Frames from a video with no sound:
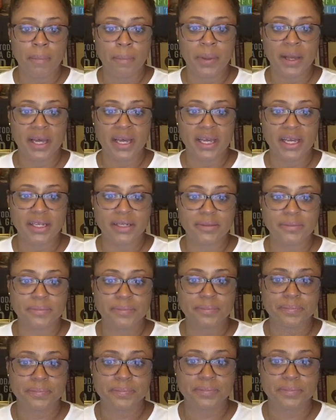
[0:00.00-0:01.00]

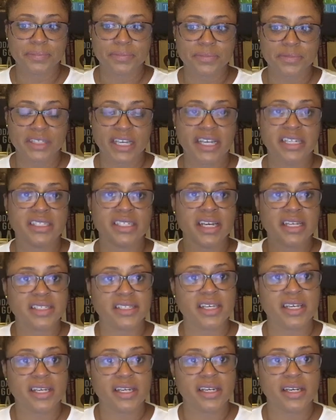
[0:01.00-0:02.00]
but it
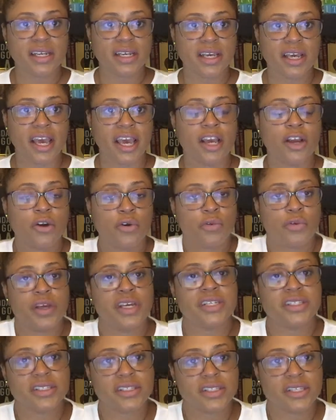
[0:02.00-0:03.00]
doesn't
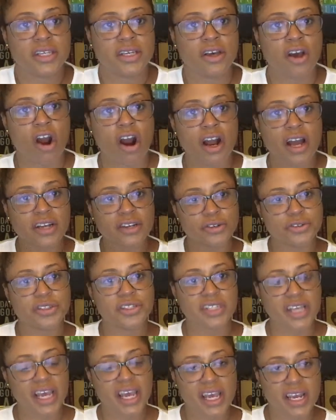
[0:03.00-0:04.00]
increase our
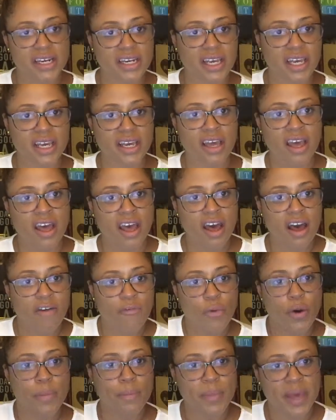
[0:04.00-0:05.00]
understanding
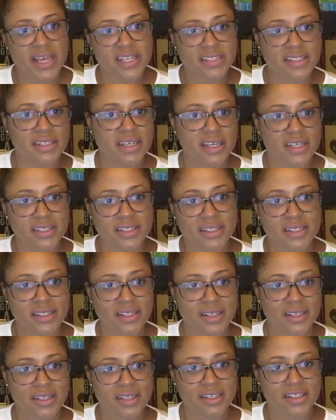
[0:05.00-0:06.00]
of what makes
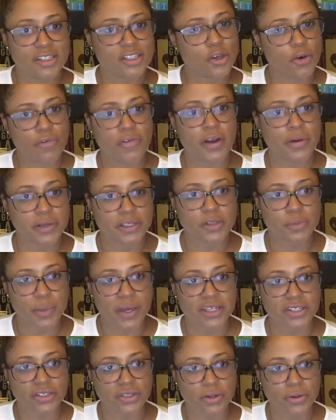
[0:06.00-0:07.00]
us so very
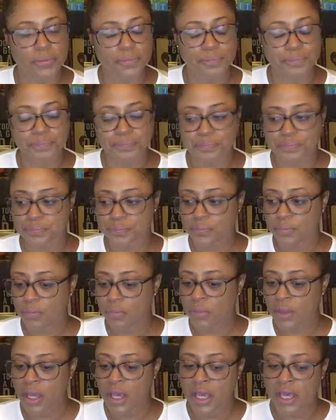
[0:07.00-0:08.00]
special.
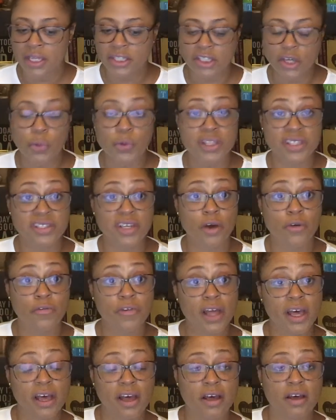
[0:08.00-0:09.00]
So with
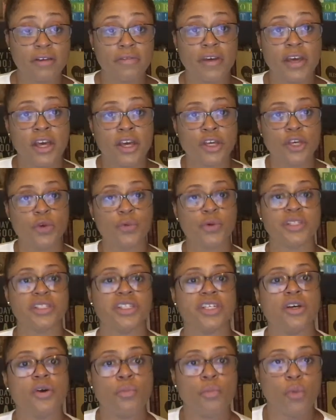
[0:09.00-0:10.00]
self-love, you would
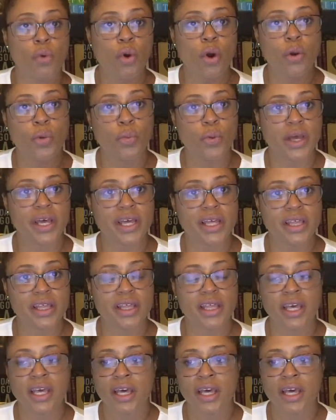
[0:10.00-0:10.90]
deal more with